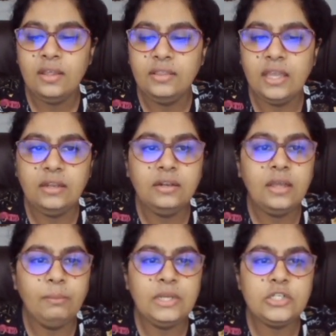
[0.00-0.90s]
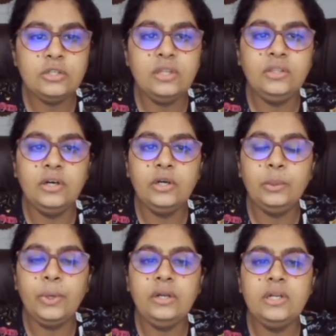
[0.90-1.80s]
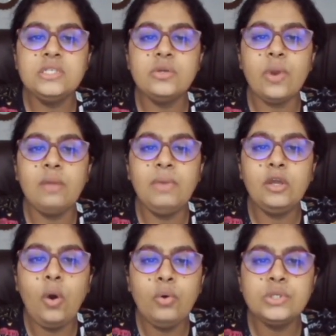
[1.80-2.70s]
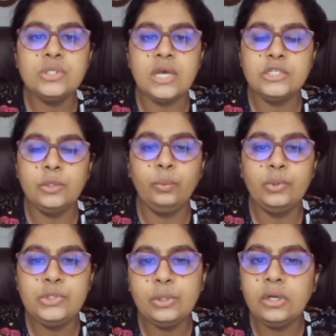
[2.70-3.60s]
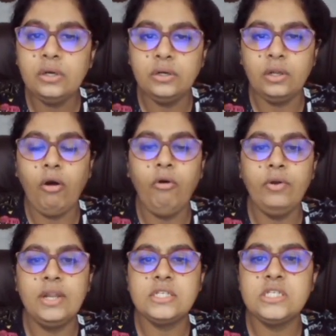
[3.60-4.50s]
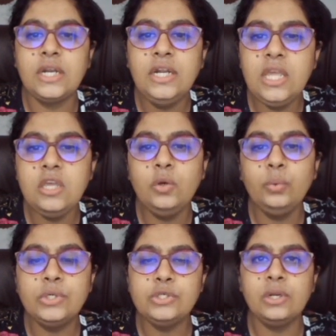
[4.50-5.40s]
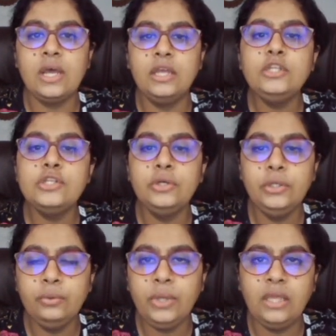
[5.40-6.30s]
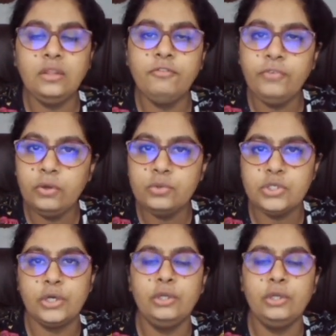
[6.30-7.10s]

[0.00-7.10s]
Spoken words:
Then coming to the third one, describe a course that you want to learn or a study you want to like to do in the future.